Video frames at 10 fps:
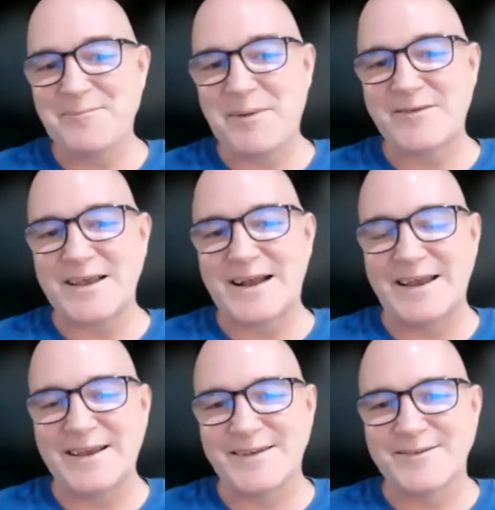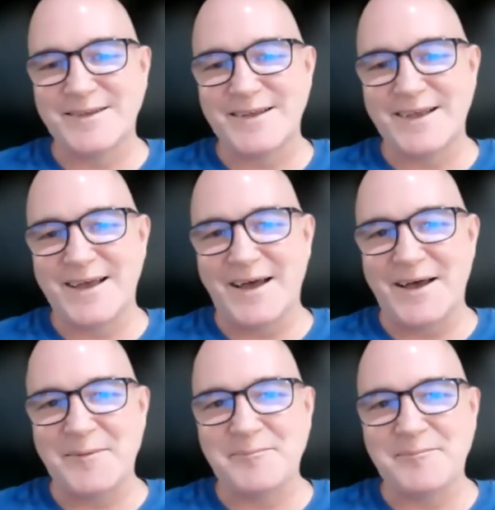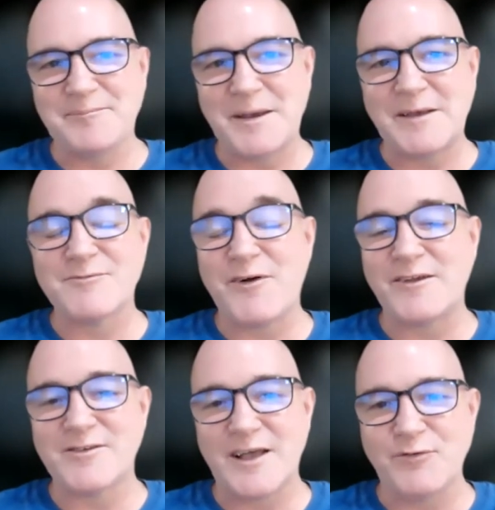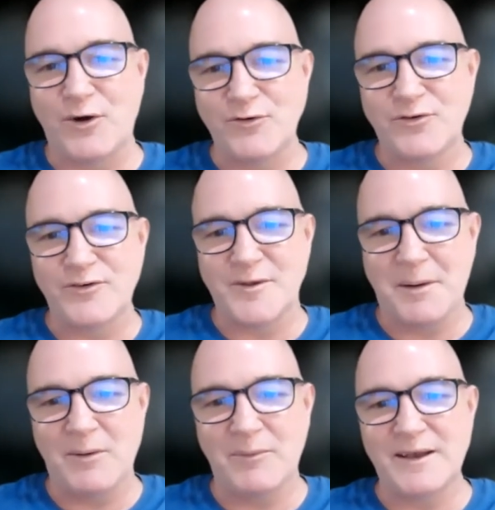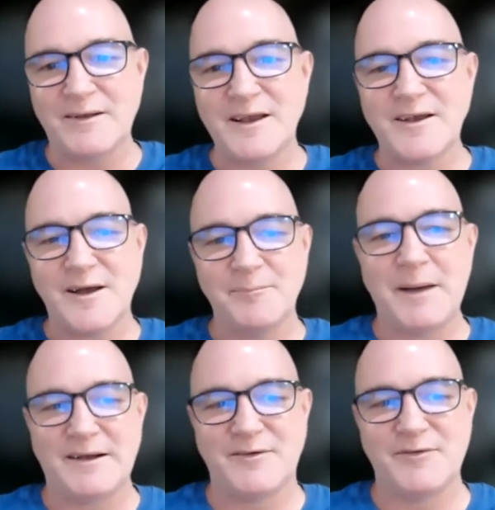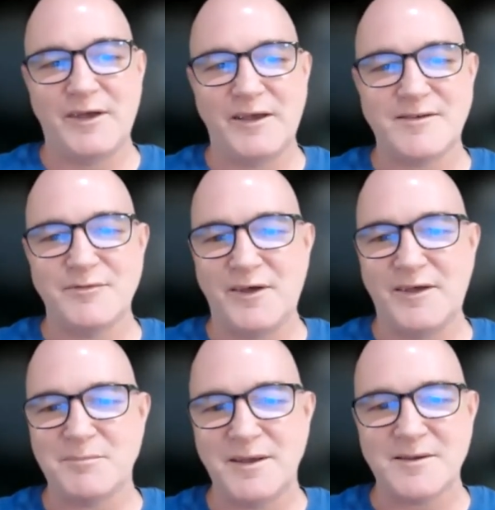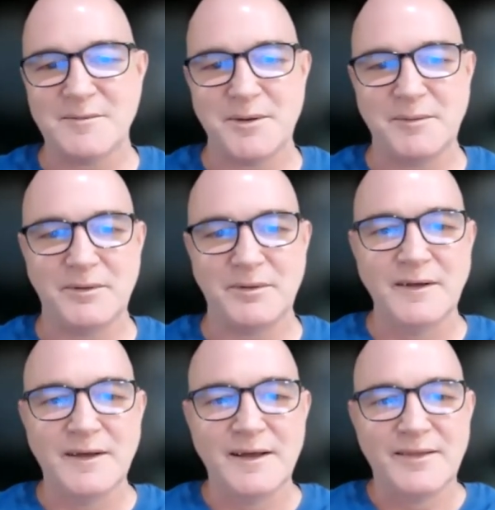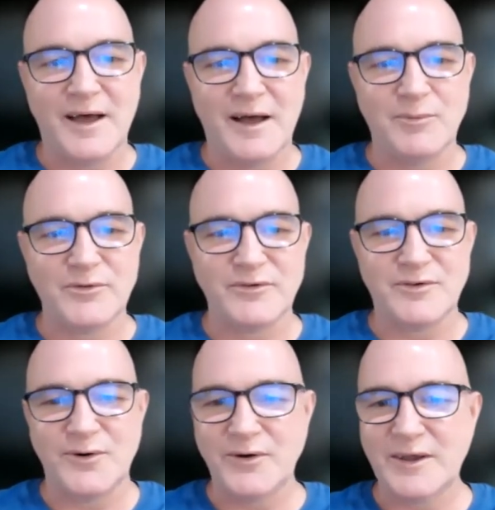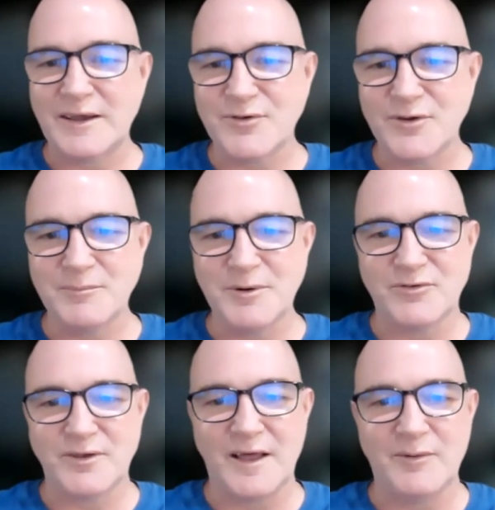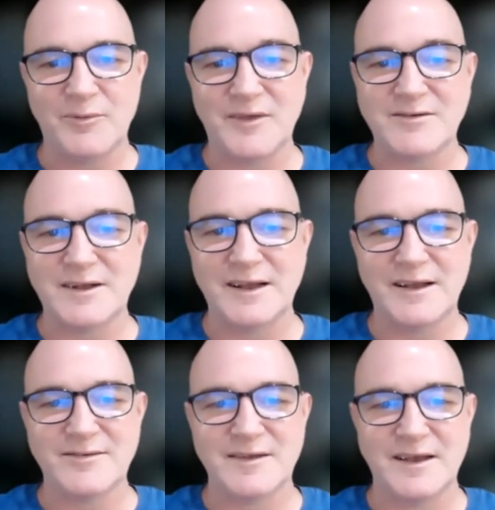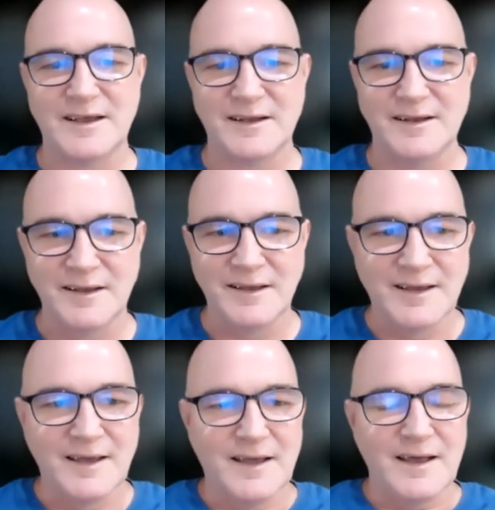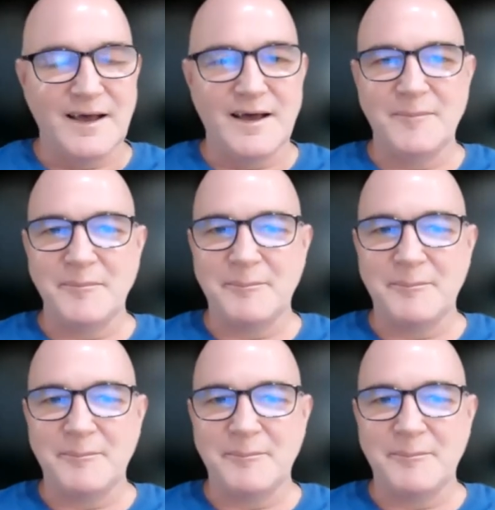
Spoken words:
basically being very self-conscious about when it did come back to face-to-face meeting people, that I wasn't talking too much and that I was actually listening. And